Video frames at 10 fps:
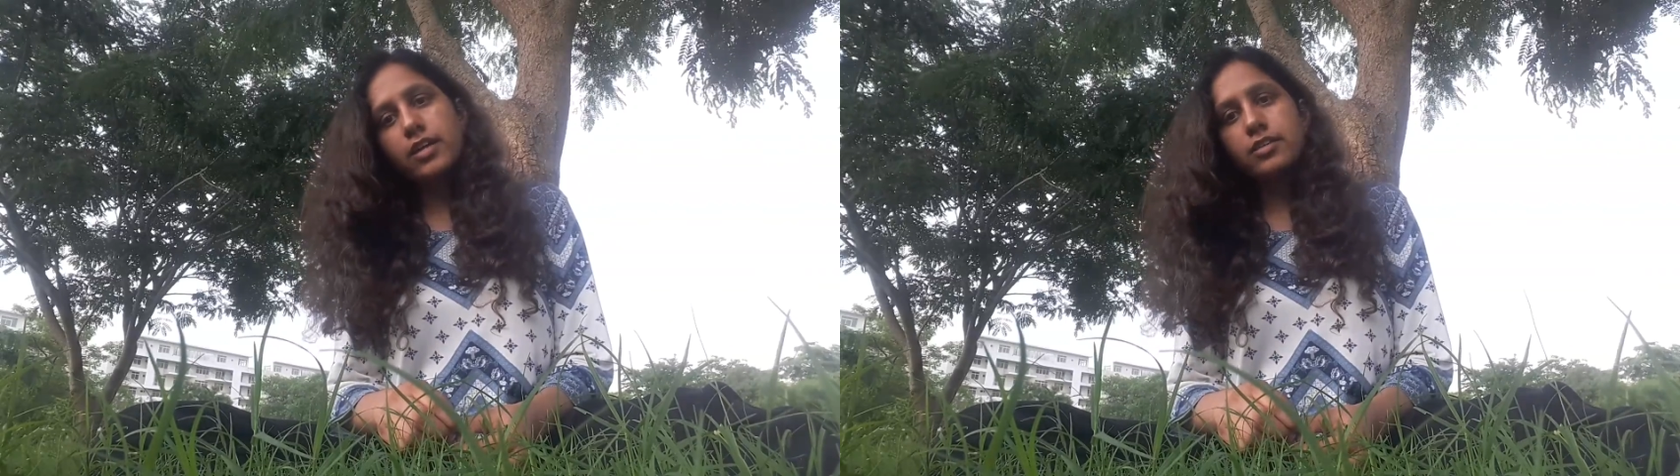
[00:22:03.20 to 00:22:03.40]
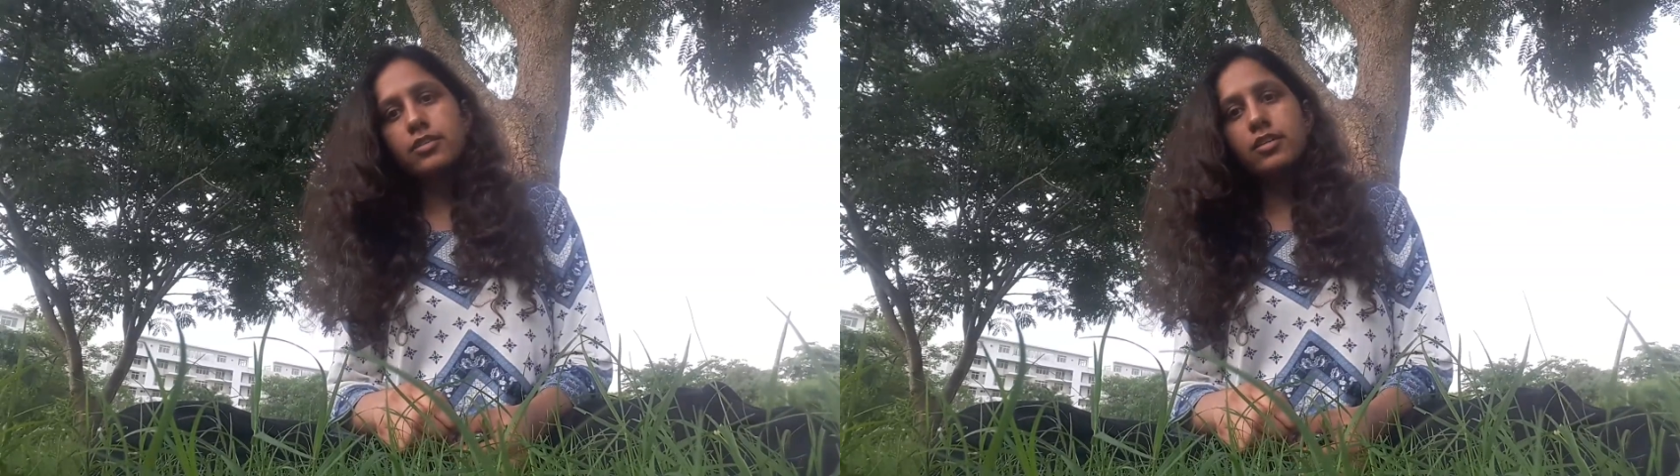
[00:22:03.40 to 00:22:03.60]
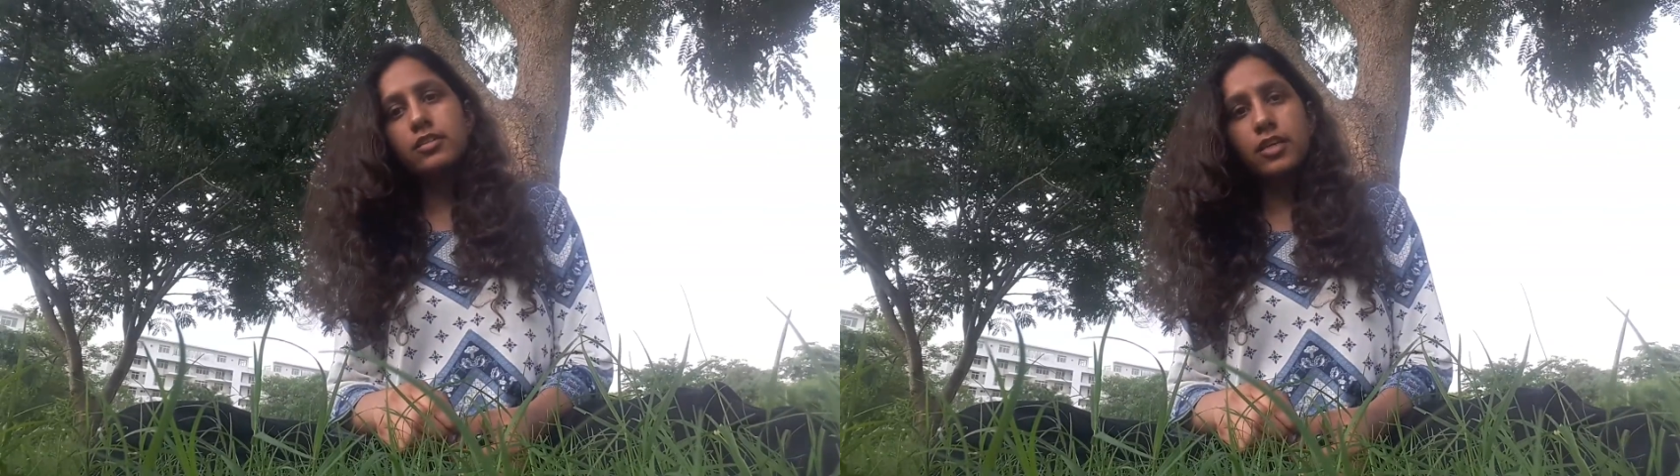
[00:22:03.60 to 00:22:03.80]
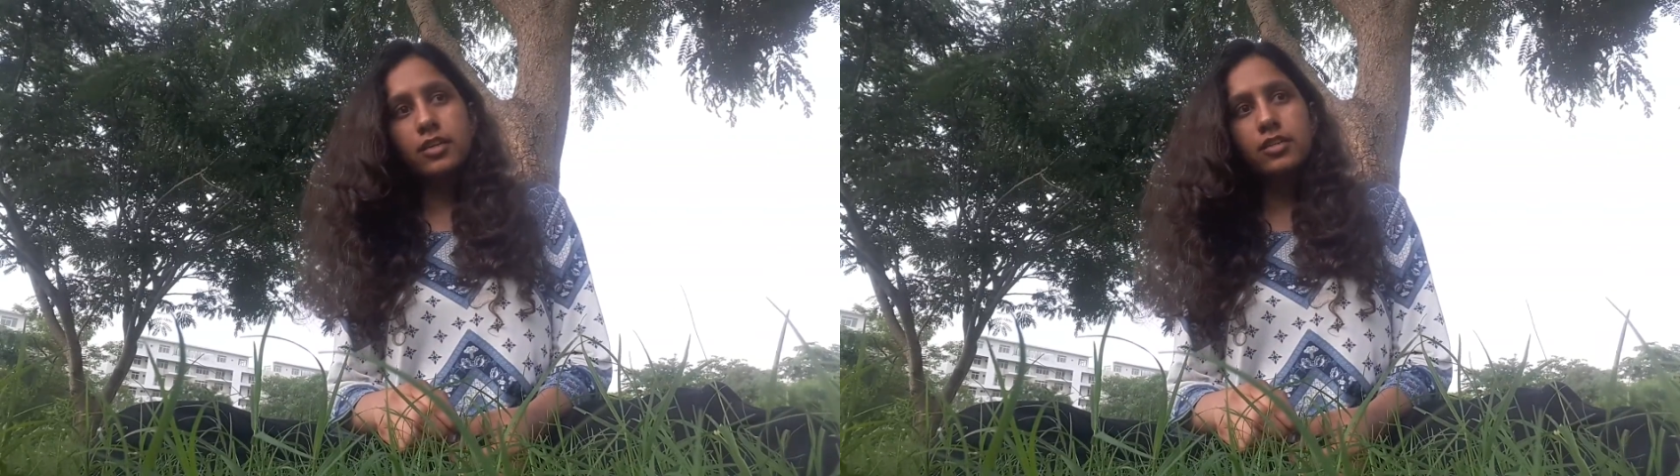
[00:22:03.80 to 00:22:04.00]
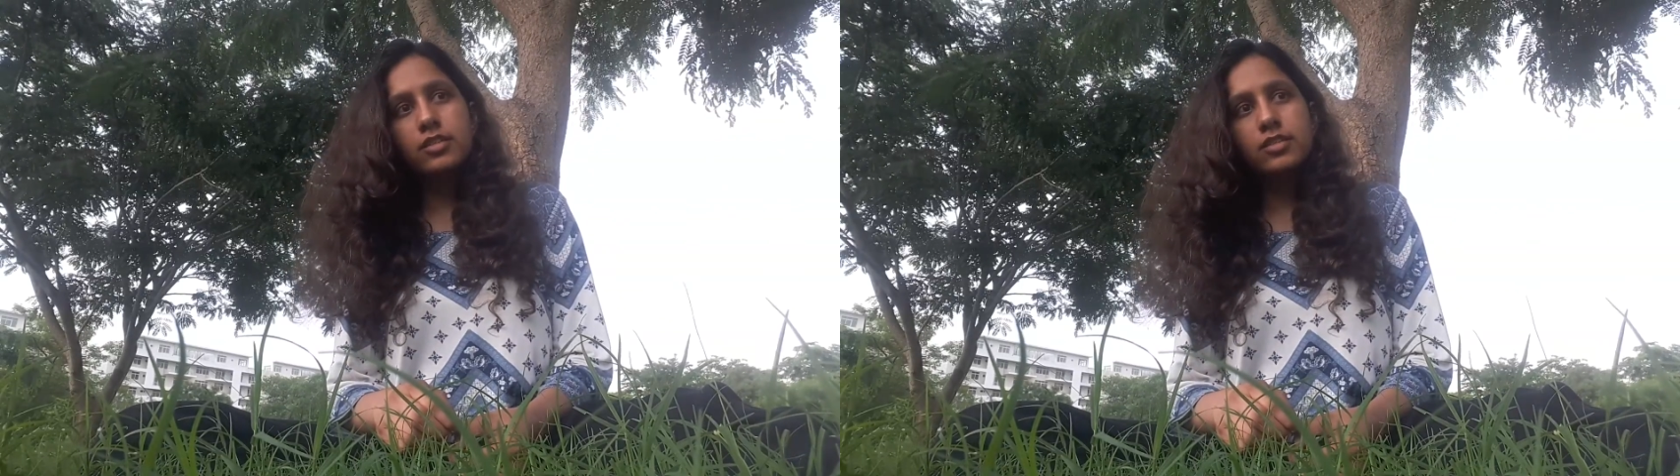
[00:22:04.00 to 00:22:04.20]
has a
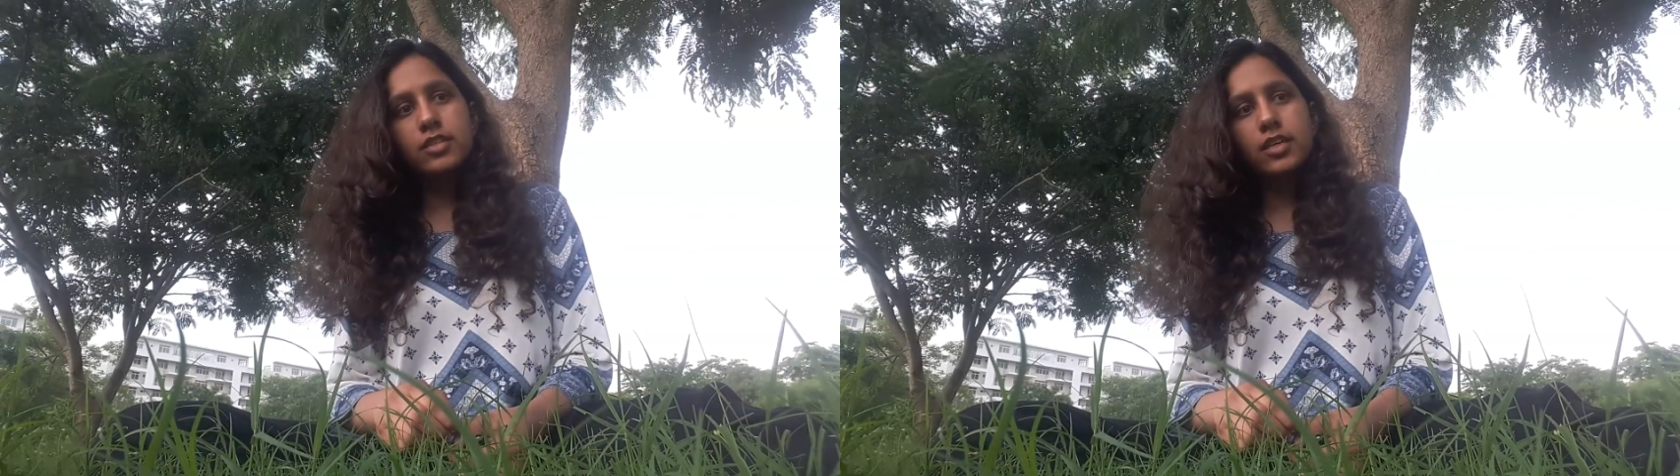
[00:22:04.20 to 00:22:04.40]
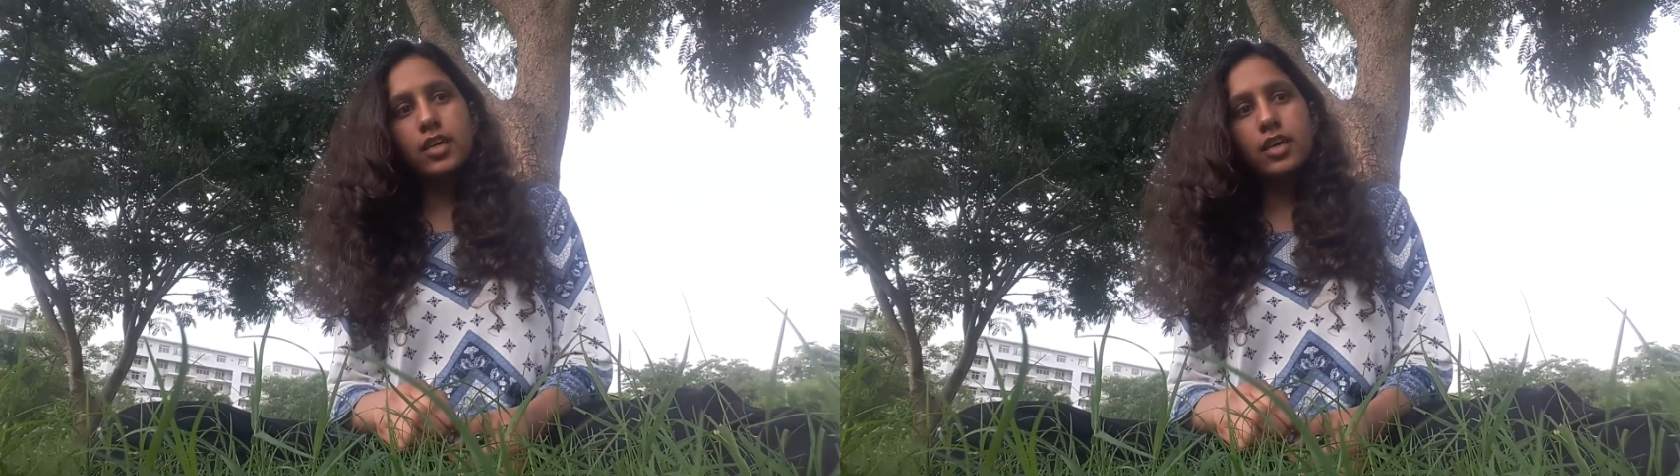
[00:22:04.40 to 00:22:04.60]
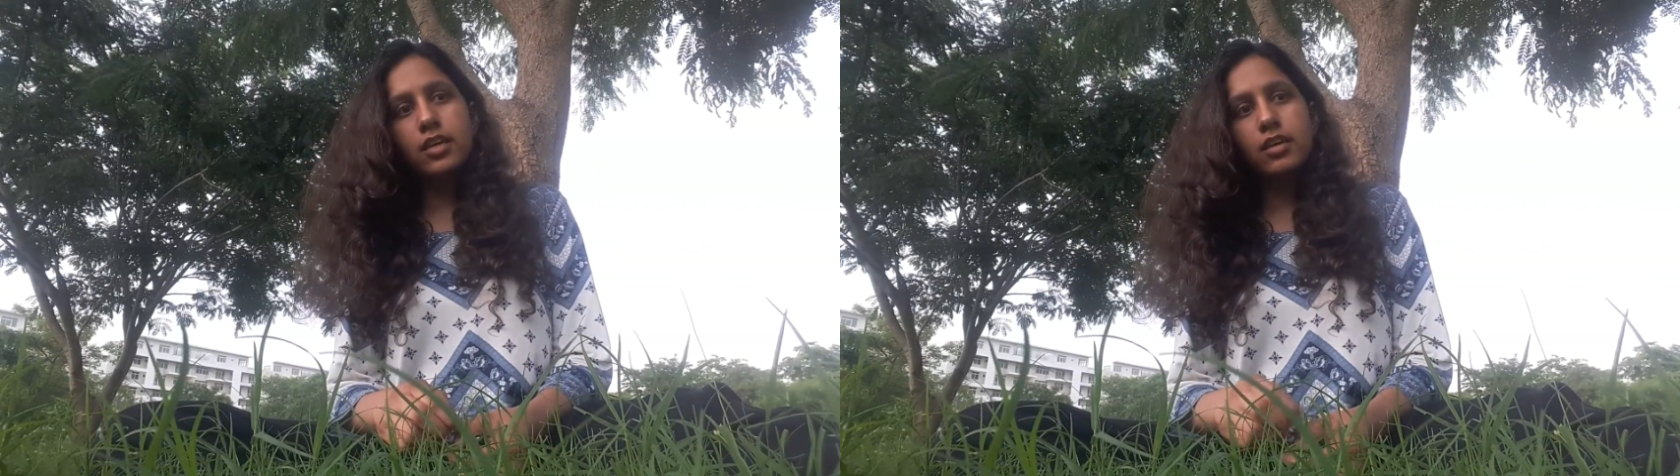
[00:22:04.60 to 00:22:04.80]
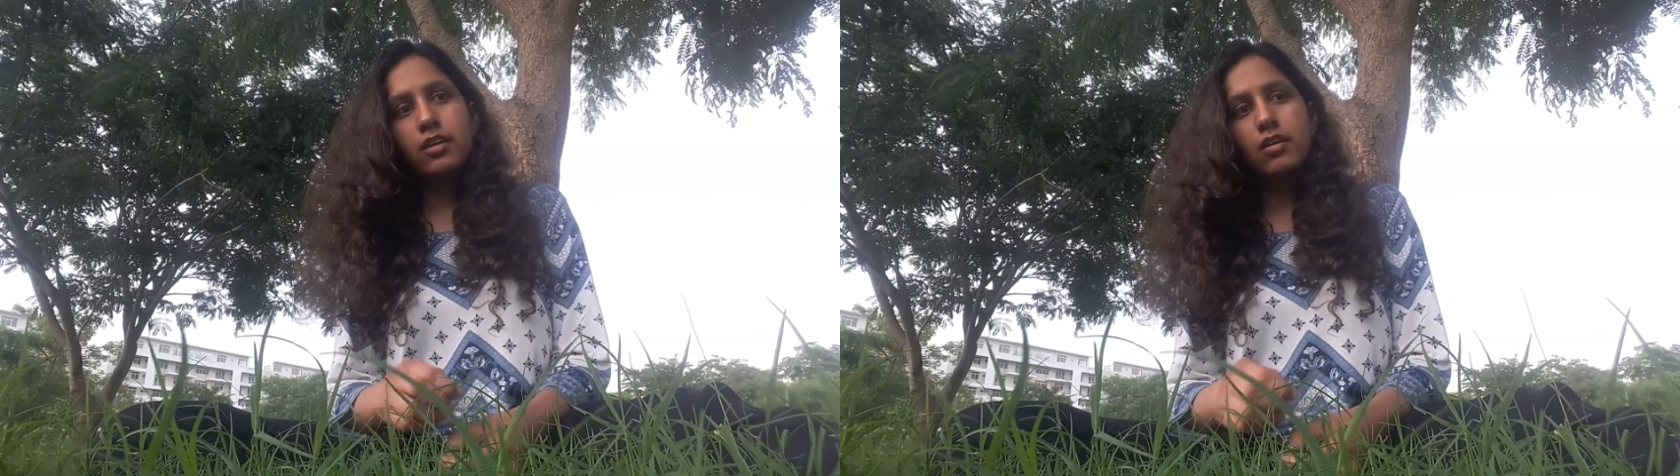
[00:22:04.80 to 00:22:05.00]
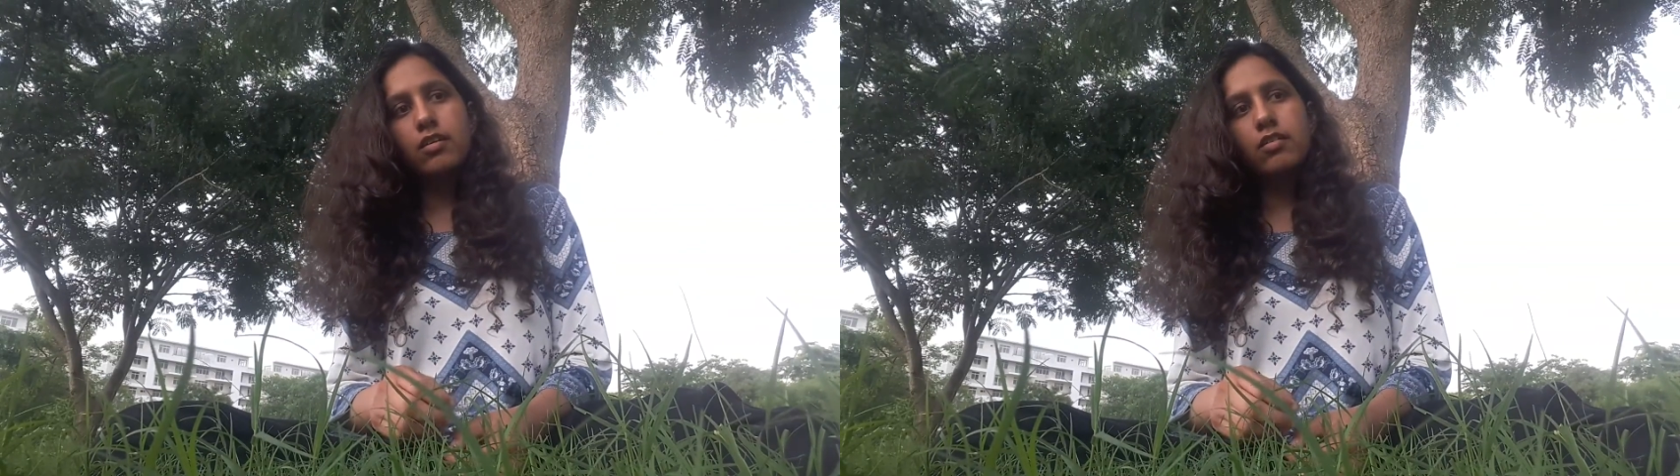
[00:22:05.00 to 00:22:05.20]
tendency
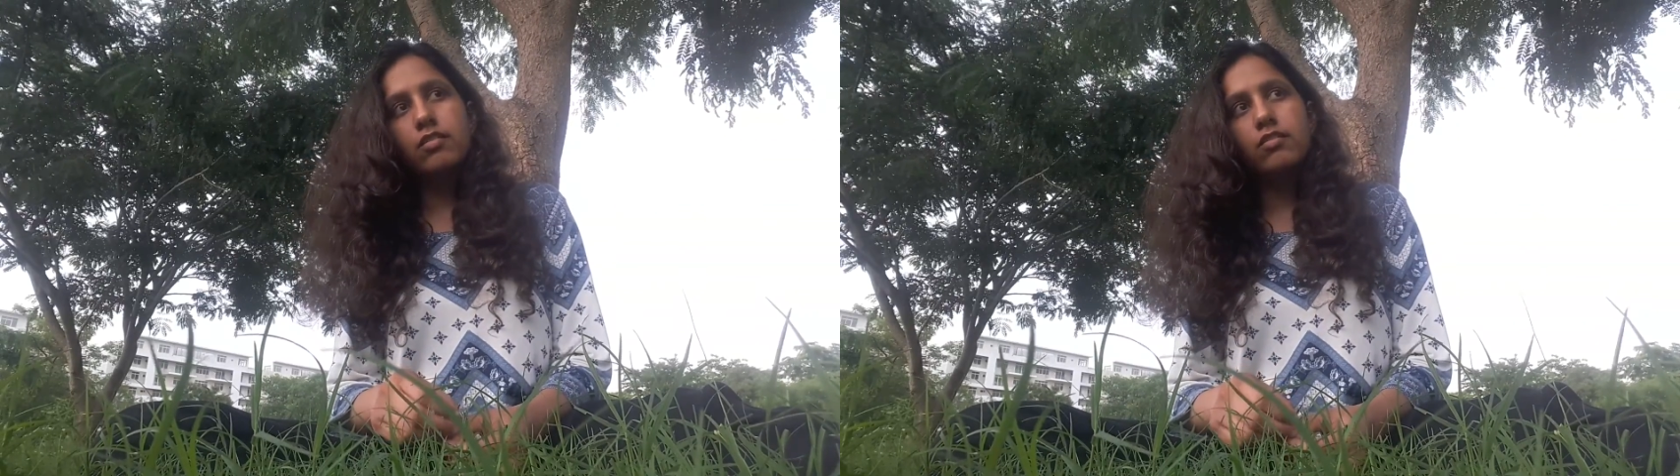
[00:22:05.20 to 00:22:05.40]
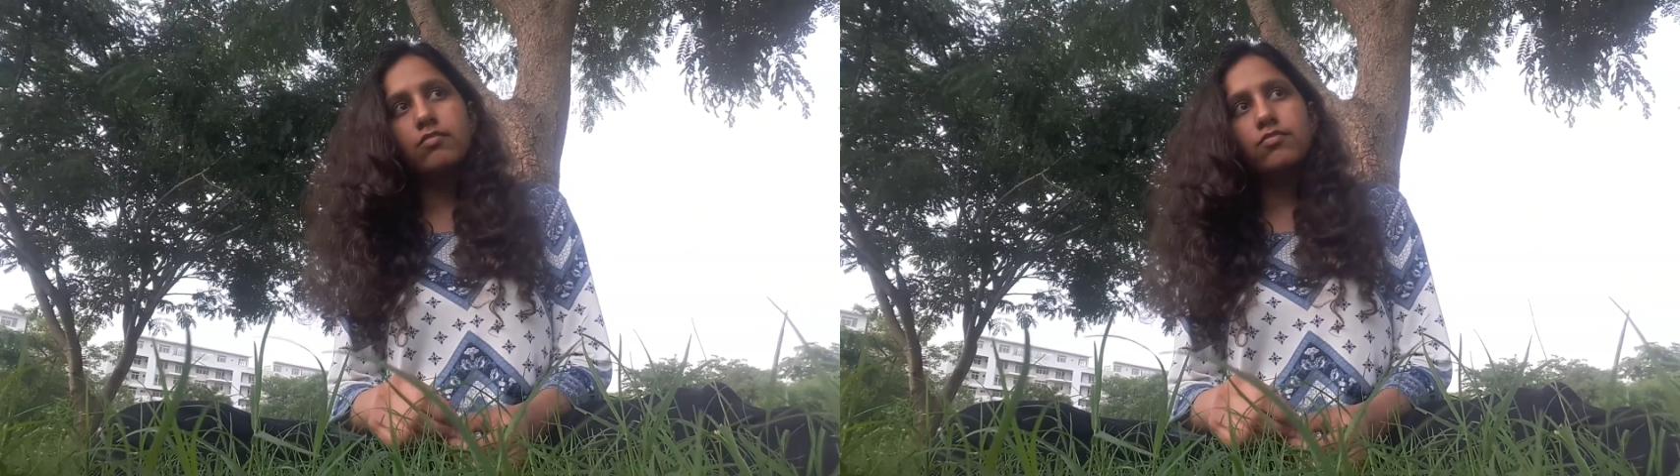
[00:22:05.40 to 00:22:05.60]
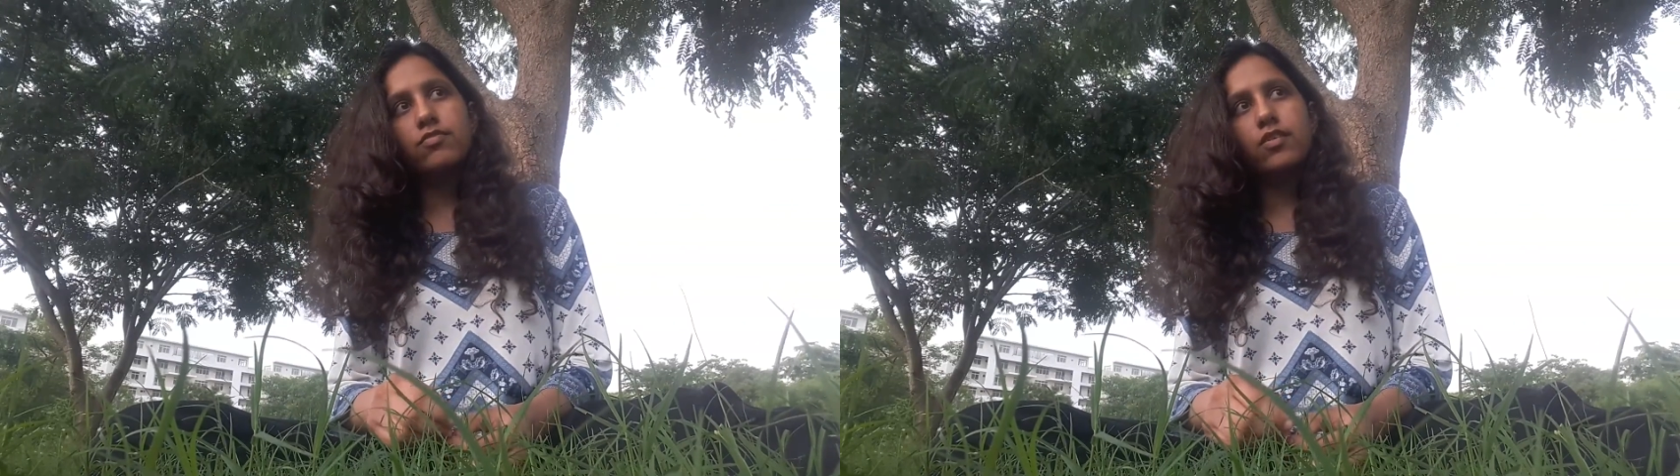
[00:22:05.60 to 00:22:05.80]
of